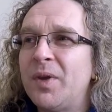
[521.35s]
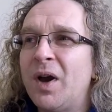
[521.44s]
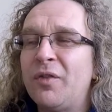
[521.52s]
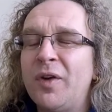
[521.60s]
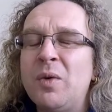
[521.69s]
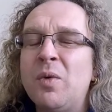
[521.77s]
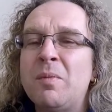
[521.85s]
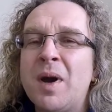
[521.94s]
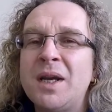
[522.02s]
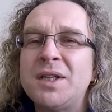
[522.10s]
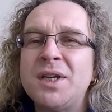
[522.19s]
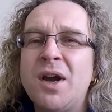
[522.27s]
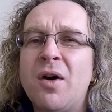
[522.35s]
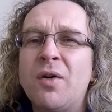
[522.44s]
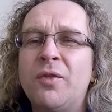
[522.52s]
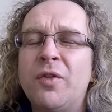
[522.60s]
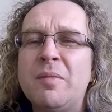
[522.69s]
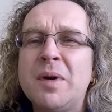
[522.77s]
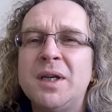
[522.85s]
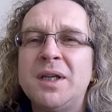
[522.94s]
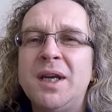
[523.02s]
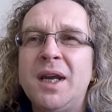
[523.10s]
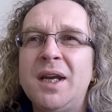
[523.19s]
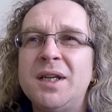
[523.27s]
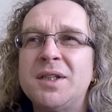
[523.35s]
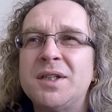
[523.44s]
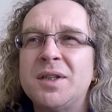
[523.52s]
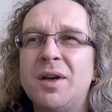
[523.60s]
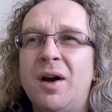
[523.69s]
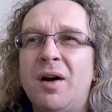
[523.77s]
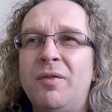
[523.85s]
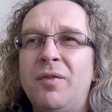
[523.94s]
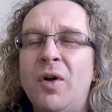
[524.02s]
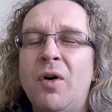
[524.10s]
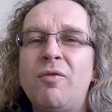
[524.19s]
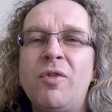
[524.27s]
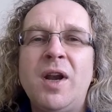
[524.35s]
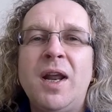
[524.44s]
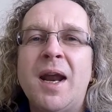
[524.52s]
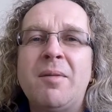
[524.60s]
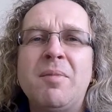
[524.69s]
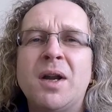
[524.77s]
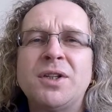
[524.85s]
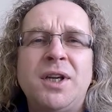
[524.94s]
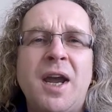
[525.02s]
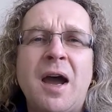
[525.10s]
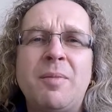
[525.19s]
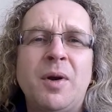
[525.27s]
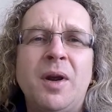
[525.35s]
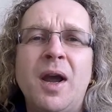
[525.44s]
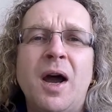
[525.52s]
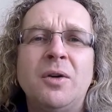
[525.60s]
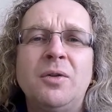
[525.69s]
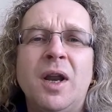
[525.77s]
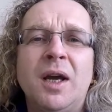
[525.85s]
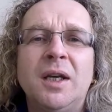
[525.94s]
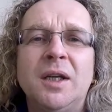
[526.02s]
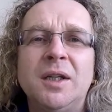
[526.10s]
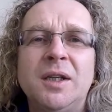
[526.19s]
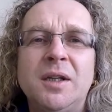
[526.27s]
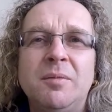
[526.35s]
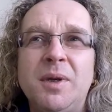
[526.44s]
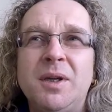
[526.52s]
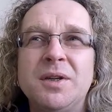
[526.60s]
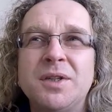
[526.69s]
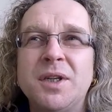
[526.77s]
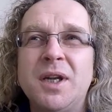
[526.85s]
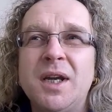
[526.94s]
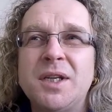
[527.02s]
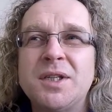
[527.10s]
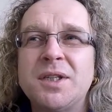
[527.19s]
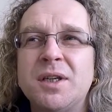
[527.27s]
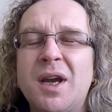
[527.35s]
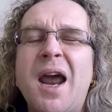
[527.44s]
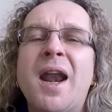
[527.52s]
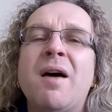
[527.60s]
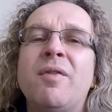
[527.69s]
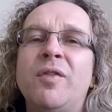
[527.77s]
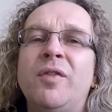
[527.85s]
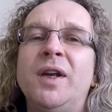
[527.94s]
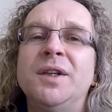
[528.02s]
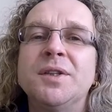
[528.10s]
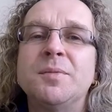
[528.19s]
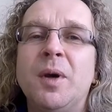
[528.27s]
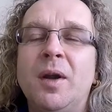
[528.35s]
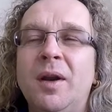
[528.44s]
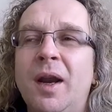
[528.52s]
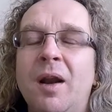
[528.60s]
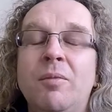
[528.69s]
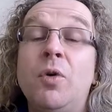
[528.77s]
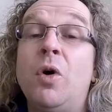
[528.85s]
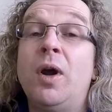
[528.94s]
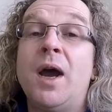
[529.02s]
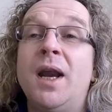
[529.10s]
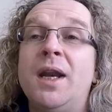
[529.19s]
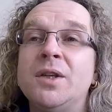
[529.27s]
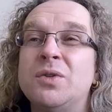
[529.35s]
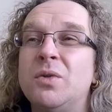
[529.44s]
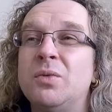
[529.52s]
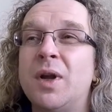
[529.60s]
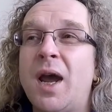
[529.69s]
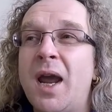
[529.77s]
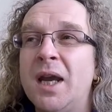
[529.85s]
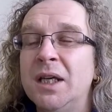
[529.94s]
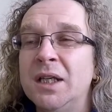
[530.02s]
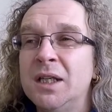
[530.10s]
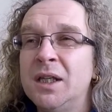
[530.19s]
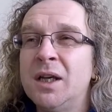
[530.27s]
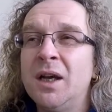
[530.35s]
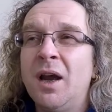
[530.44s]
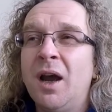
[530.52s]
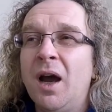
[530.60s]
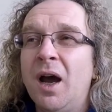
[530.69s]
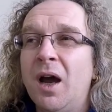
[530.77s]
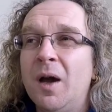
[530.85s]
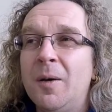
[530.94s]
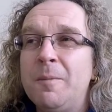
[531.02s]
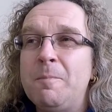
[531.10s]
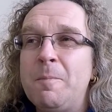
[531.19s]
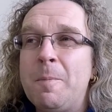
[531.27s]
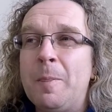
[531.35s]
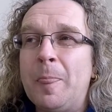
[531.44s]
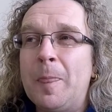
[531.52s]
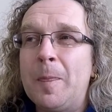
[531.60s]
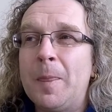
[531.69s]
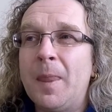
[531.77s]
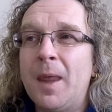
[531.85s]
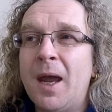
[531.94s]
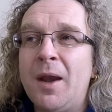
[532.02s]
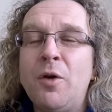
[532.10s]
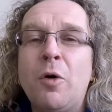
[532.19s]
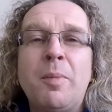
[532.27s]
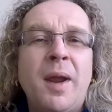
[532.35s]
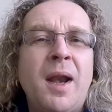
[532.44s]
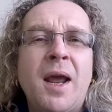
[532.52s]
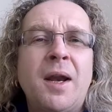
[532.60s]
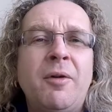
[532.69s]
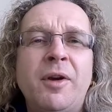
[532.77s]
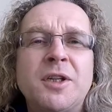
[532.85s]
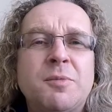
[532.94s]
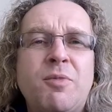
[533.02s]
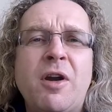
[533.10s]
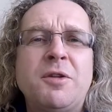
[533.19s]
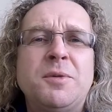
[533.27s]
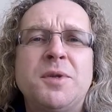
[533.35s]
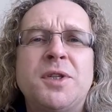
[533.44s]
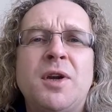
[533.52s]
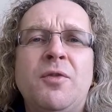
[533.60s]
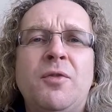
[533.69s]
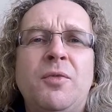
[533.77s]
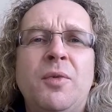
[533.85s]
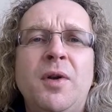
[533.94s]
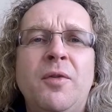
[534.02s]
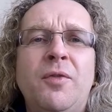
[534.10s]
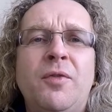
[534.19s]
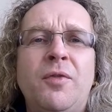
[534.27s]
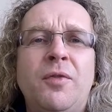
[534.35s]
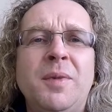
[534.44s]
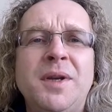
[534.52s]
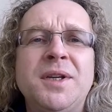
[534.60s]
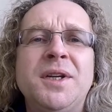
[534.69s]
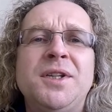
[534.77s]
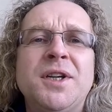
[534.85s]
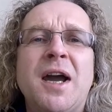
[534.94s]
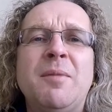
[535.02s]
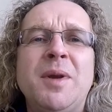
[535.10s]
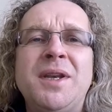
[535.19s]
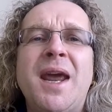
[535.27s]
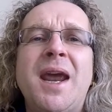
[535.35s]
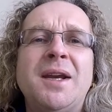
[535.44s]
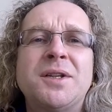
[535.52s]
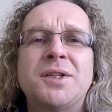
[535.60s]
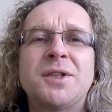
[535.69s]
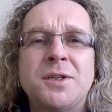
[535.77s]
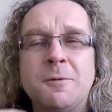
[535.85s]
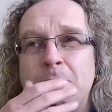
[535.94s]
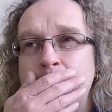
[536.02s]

think what makes it hard for me is I've not really had much get up and go lately because of this and other things, but, you know, not going into all that. And not being able to express myself with me DJ and my decks.